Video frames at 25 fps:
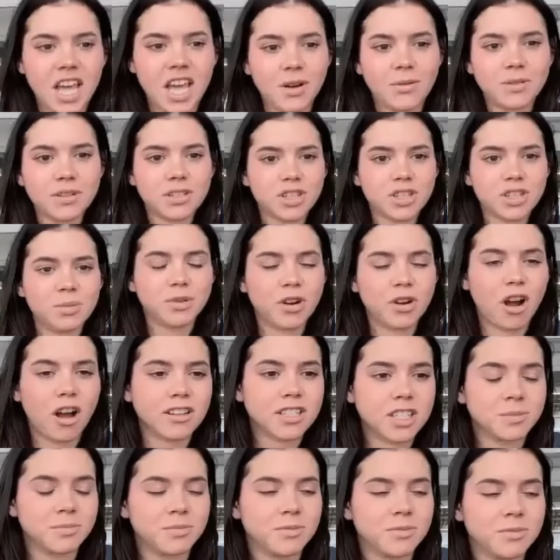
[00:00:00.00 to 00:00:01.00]
It was super
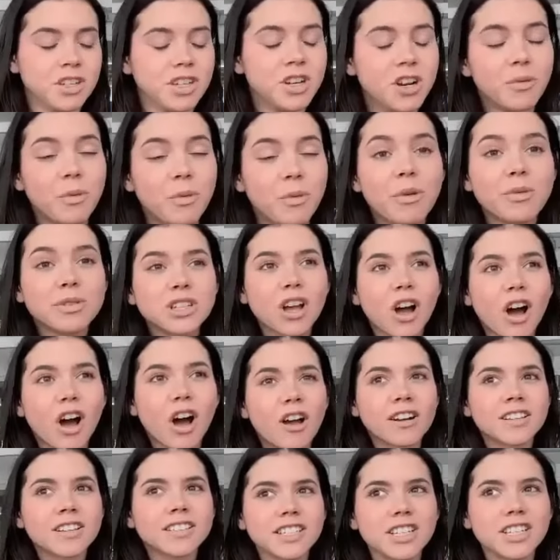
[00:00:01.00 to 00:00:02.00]
awesome. You know, what was
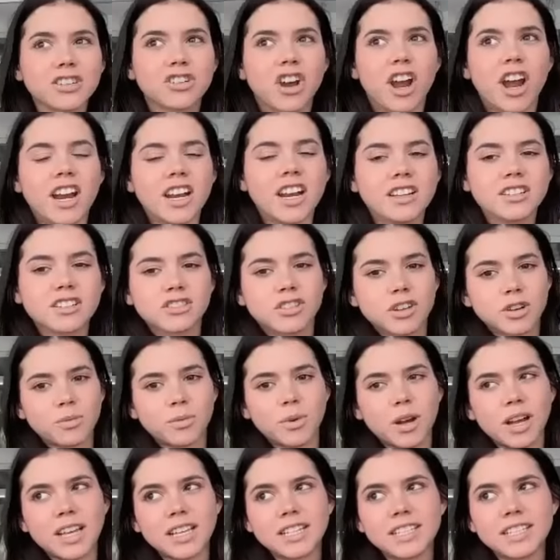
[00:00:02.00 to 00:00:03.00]
honestly great is there
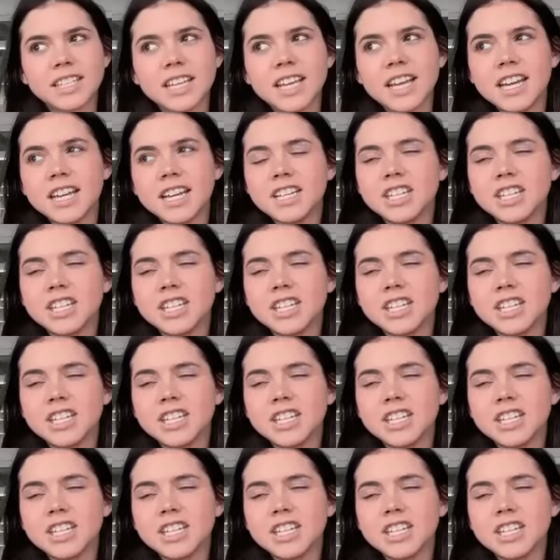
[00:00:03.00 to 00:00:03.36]
was